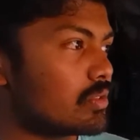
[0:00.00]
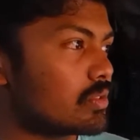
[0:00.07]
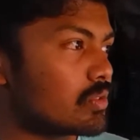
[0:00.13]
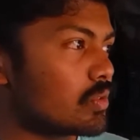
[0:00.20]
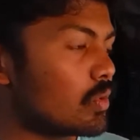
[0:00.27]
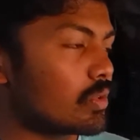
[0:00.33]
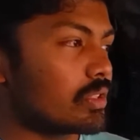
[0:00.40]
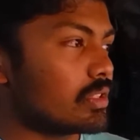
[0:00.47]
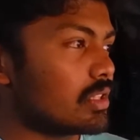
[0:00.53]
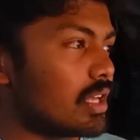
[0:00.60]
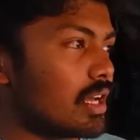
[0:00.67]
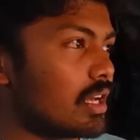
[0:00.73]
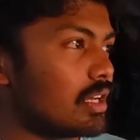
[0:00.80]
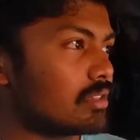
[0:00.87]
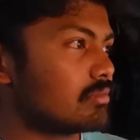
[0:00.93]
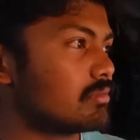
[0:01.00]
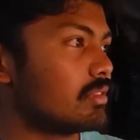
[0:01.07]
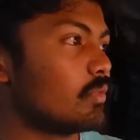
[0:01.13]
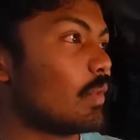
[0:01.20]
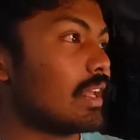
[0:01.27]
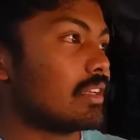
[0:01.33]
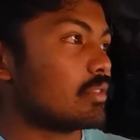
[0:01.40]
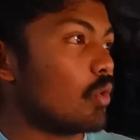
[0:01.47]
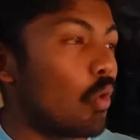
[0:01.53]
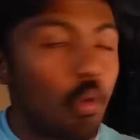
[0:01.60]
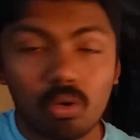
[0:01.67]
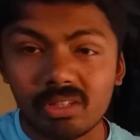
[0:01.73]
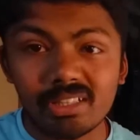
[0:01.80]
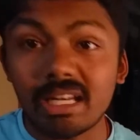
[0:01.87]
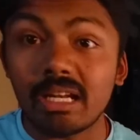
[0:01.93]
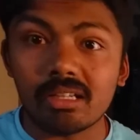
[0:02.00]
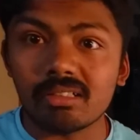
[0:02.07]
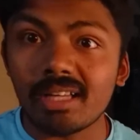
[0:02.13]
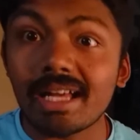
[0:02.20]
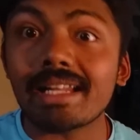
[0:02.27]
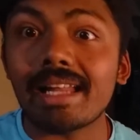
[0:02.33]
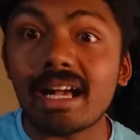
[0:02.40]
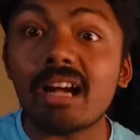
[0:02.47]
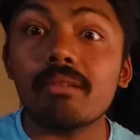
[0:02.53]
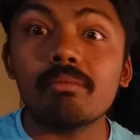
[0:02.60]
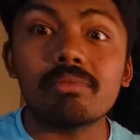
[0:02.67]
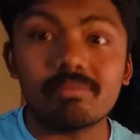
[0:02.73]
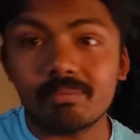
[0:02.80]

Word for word: Shogun, well, and like